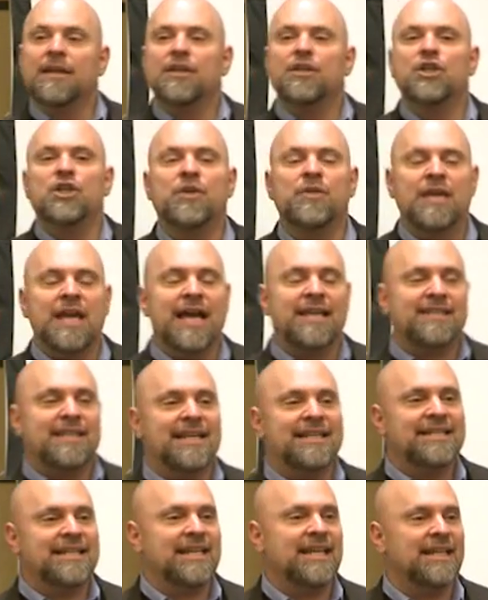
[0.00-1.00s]
the
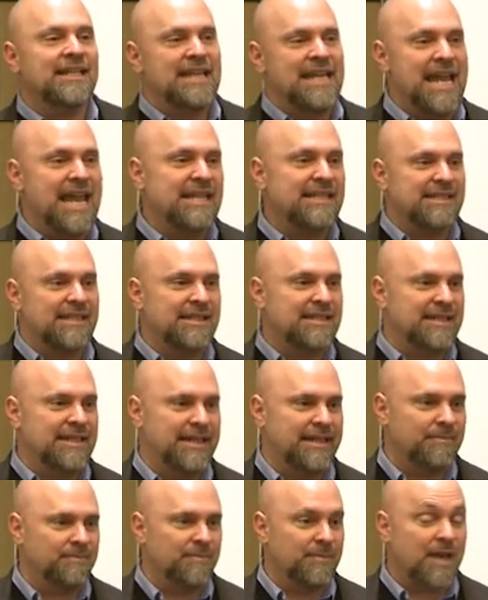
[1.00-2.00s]
SAT and the
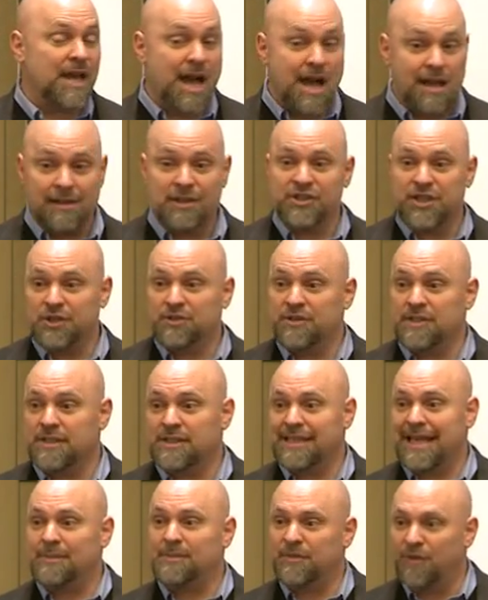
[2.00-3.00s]
ACT, the college entrance
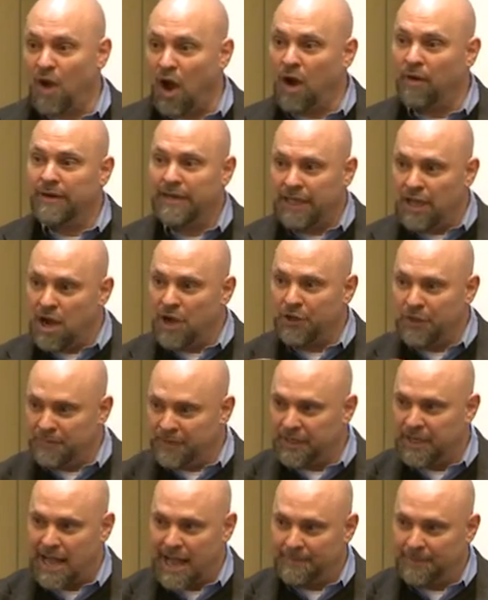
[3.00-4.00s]
exams, have already gone over
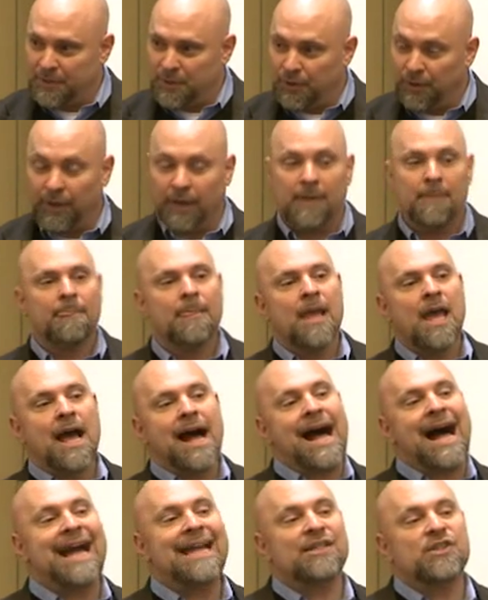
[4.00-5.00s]
to Common Core.
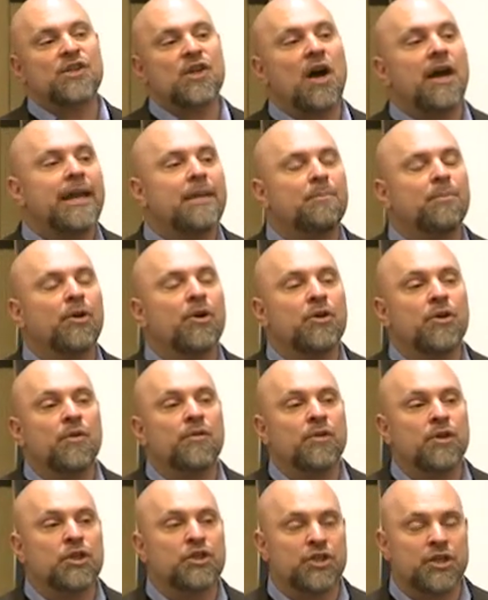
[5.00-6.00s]
I saw a proto
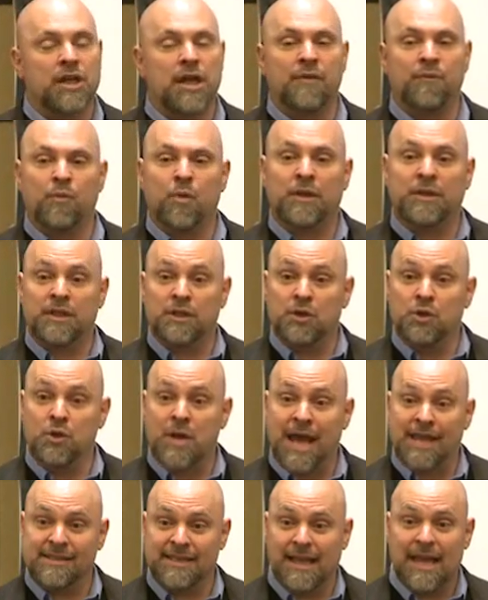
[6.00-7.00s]
version of what the new
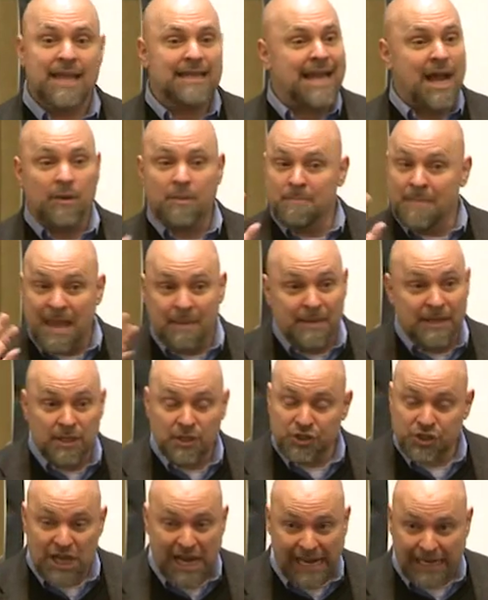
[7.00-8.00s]
SAT, now maybe
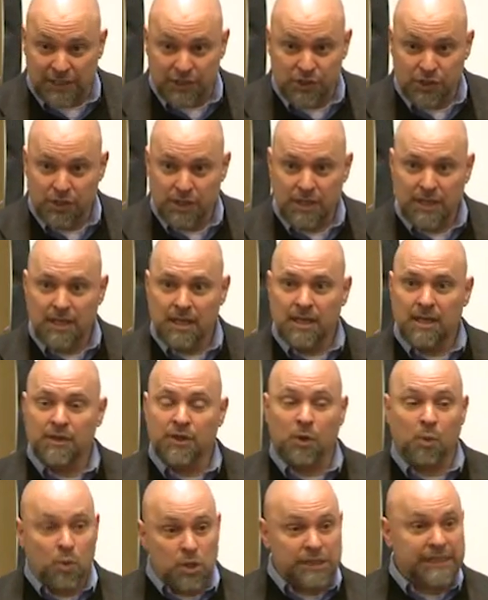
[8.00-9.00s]
it'll change.
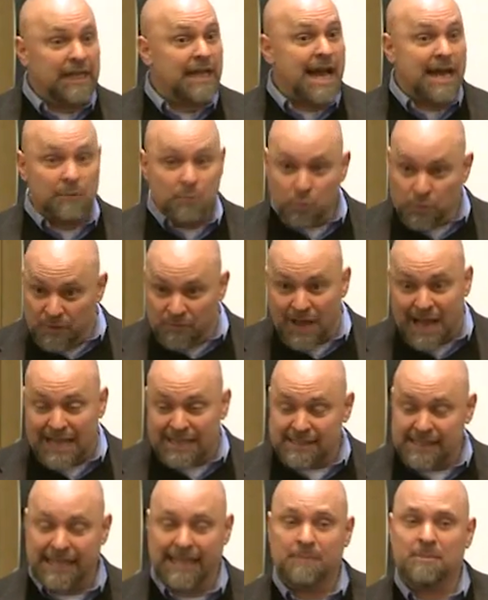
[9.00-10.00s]
They're working on
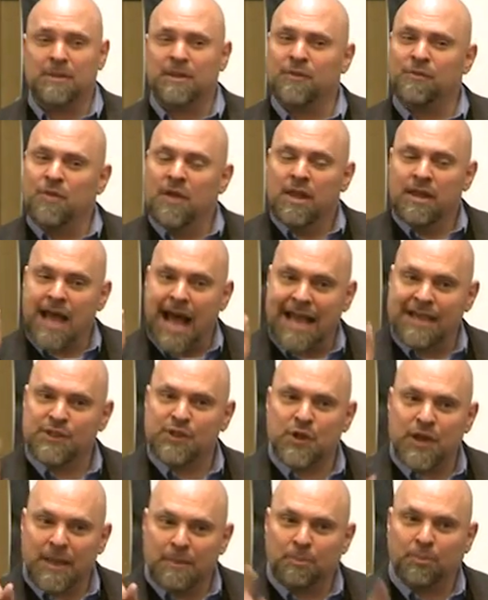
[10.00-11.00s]
revising it, but I
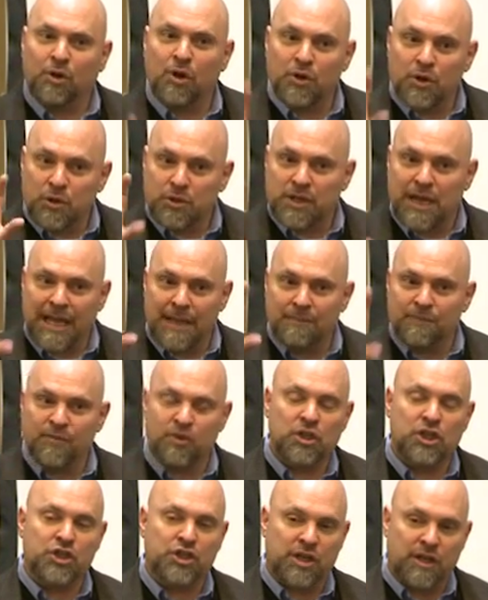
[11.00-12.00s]
saw a prototype
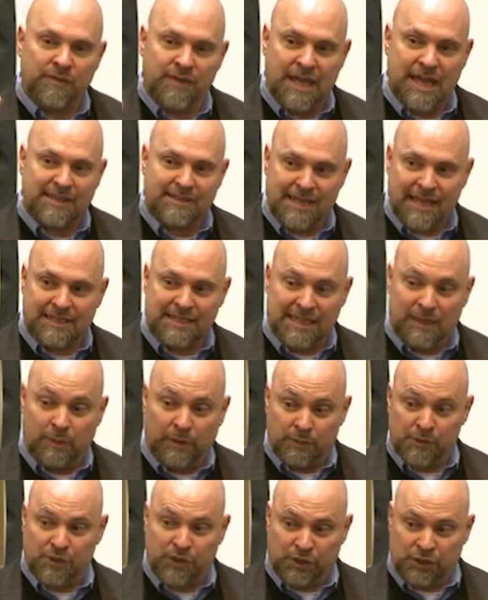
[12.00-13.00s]
version of the SAT,
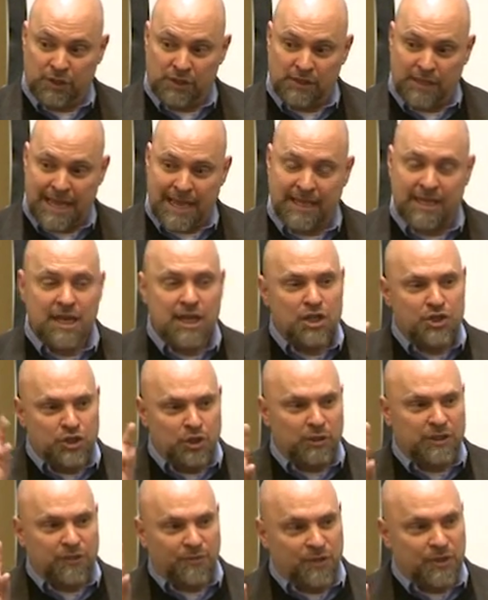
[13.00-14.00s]
what it was going to look like. Do you
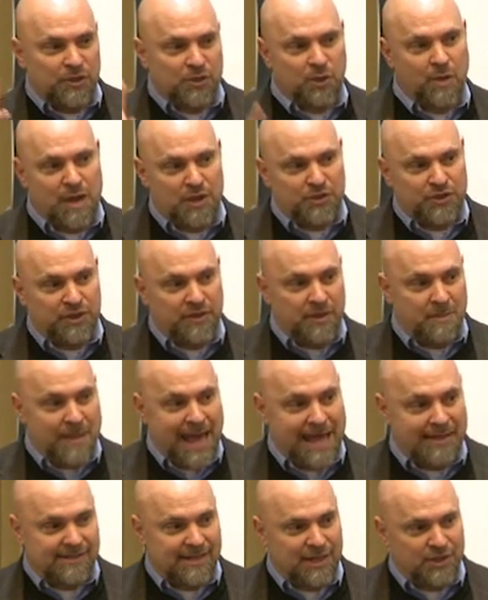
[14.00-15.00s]
know what the first question of the
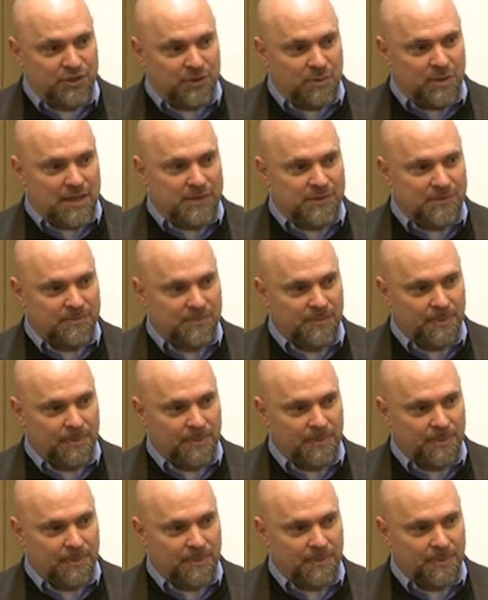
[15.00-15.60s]
math section was?